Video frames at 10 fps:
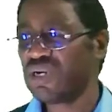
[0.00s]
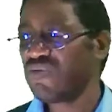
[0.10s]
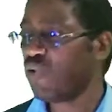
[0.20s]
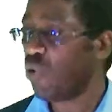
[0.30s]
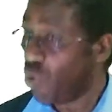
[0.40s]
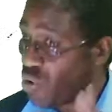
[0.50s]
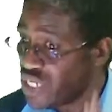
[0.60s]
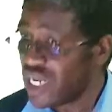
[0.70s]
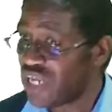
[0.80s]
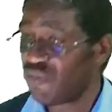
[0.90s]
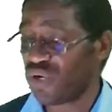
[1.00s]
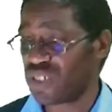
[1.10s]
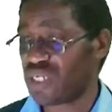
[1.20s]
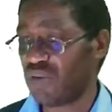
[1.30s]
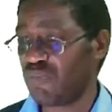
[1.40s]
For ordinary, for
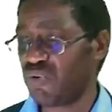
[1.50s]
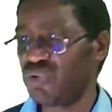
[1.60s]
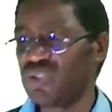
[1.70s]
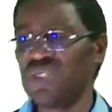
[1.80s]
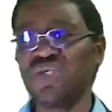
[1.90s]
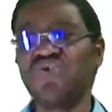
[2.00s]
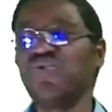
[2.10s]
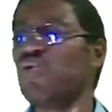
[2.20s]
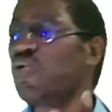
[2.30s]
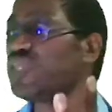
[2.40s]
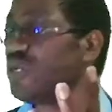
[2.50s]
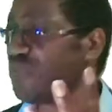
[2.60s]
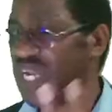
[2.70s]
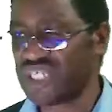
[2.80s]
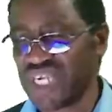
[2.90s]
example, you owe them
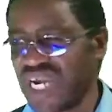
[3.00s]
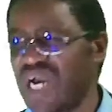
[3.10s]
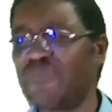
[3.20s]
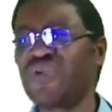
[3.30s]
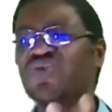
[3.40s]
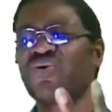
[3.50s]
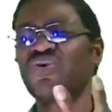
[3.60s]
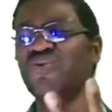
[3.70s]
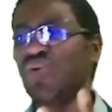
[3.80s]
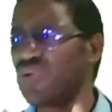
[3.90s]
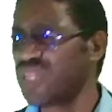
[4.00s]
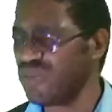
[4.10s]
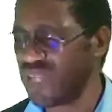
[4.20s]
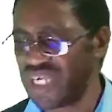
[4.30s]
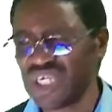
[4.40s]
their share capital, you owe them
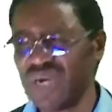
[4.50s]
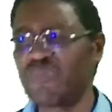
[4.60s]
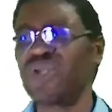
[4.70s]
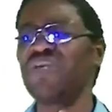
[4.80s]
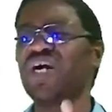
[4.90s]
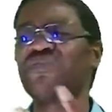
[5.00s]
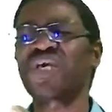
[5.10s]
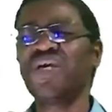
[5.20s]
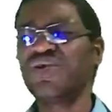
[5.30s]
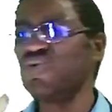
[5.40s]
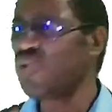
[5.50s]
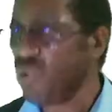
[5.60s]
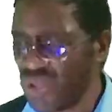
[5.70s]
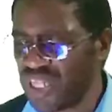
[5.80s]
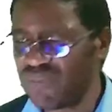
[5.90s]
their share premium, you
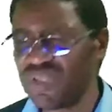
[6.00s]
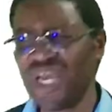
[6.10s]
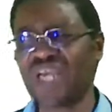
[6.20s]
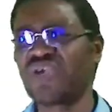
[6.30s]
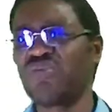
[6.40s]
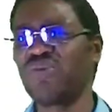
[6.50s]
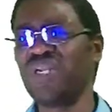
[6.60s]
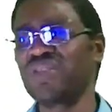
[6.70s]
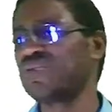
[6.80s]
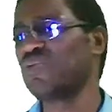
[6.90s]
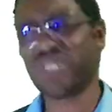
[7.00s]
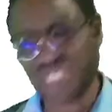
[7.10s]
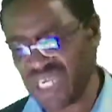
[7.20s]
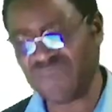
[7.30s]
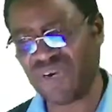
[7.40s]
owe them their
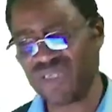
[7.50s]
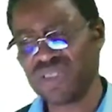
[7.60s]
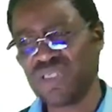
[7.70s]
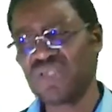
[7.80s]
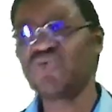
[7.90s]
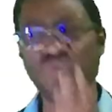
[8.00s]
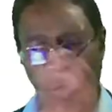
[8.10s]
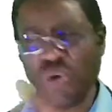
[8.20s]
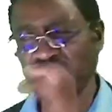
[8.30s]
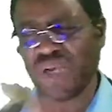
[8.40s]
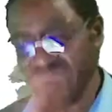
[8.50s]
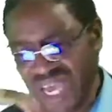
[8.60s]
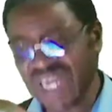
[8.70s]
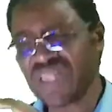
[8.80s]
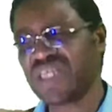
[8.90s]
whatever. You owe them
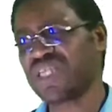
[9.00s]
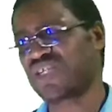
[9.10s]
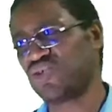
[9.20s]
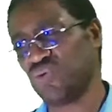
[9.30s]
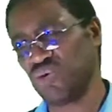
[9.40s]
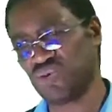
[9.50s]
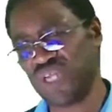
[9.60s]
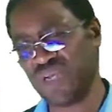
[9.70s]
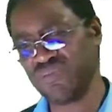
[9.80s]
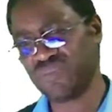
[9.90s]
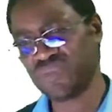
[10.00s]
anything that you owe to them.